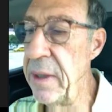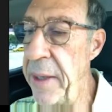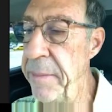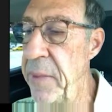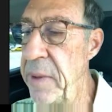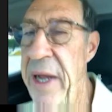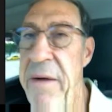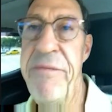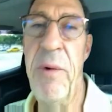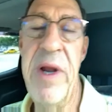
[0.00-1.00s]
I'm at
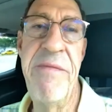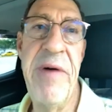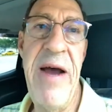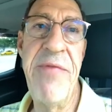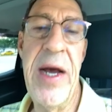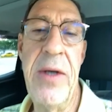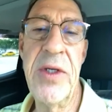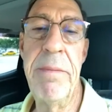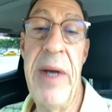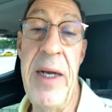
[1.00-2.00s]
forty-five
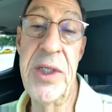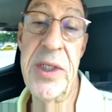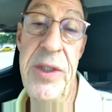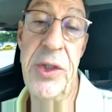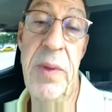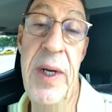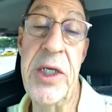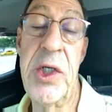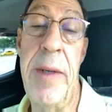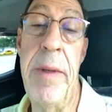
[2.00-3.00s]
thousand miles on the truck,
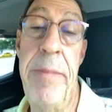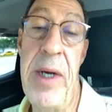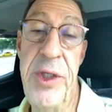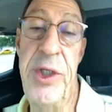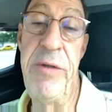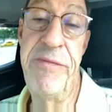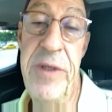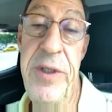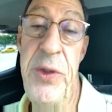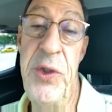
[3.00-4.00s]
so I'm about due for
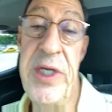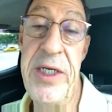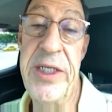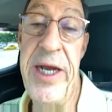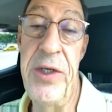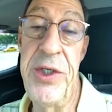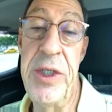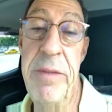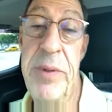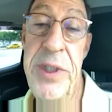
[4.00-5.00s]
a new set of tires here pretty